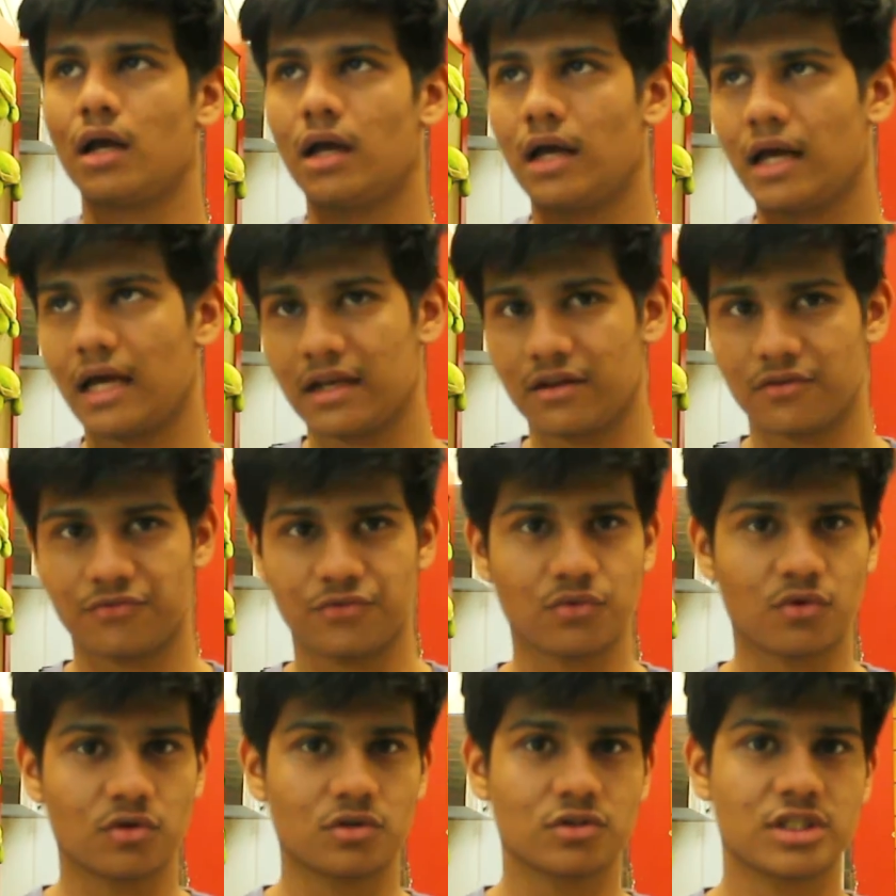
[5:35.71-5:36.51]
And if
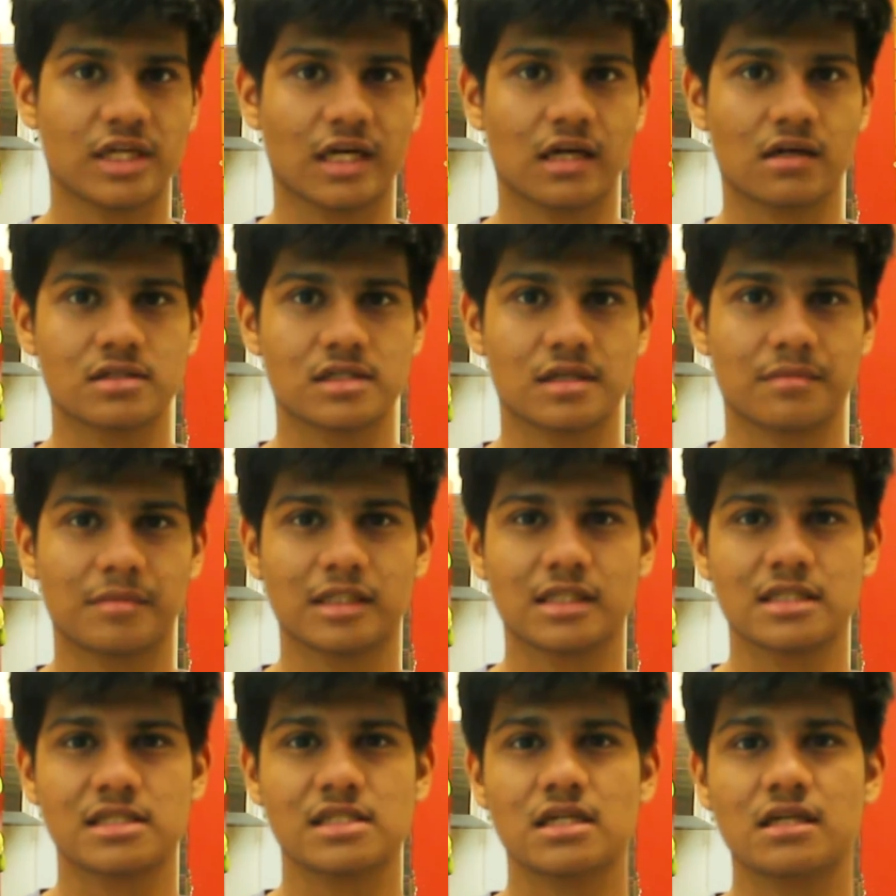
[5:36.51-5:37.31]
you want to check out some
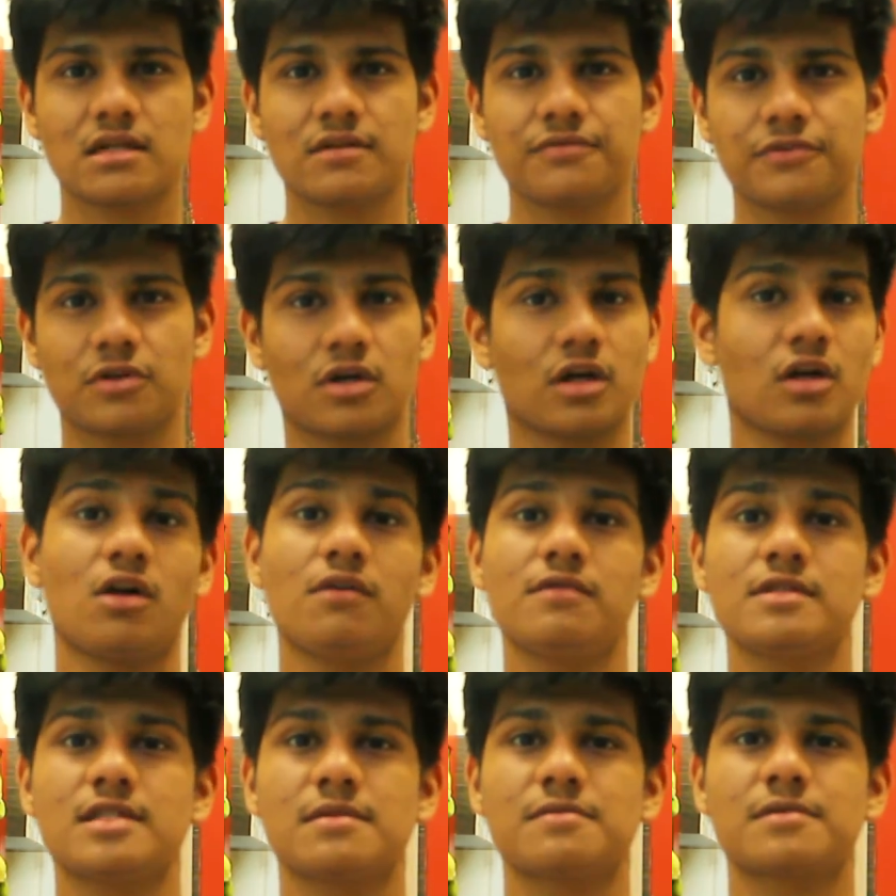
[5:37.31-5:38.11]
other stuff, you can
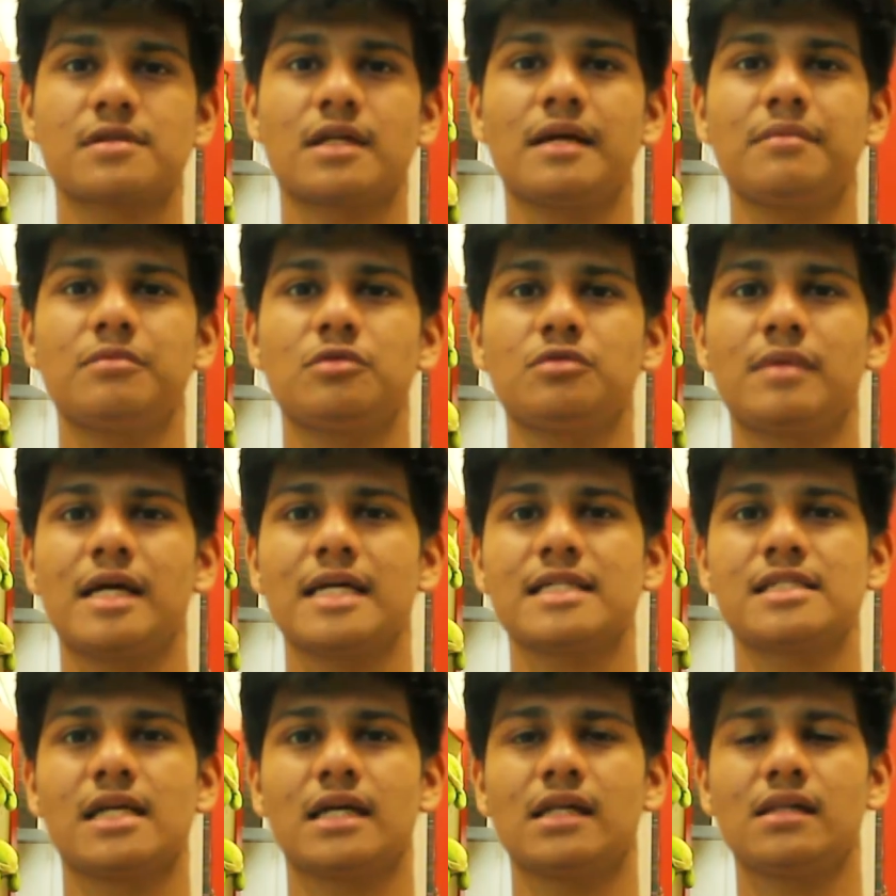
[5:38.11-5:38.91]
always subscribe to
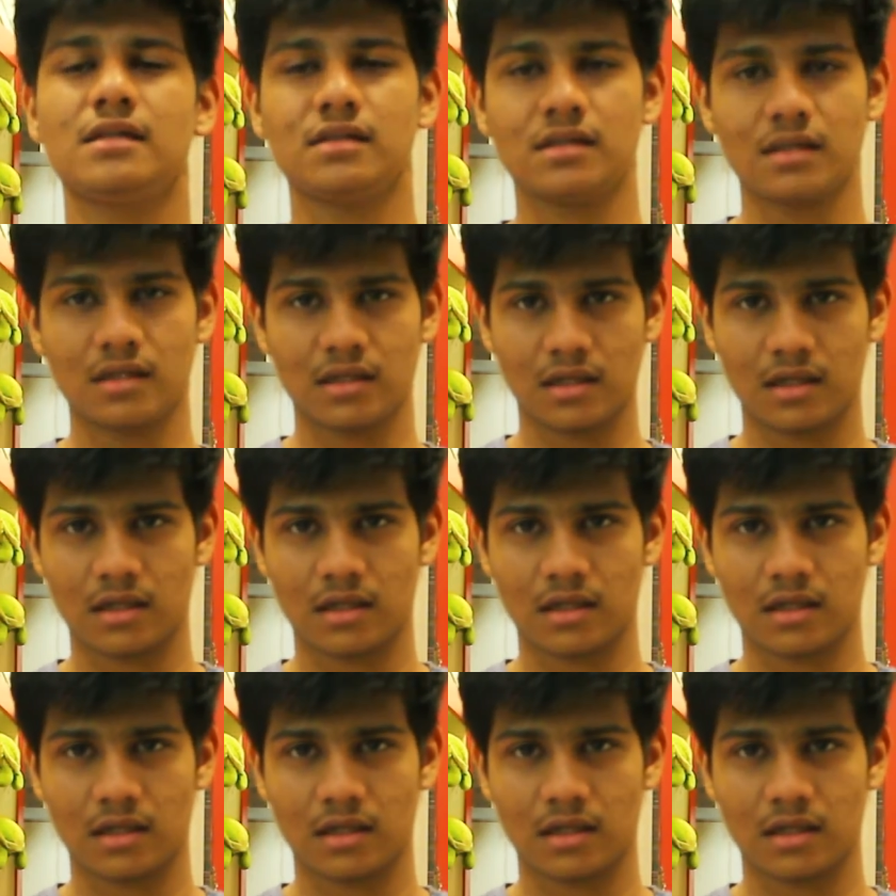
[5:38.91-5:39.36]
my channel.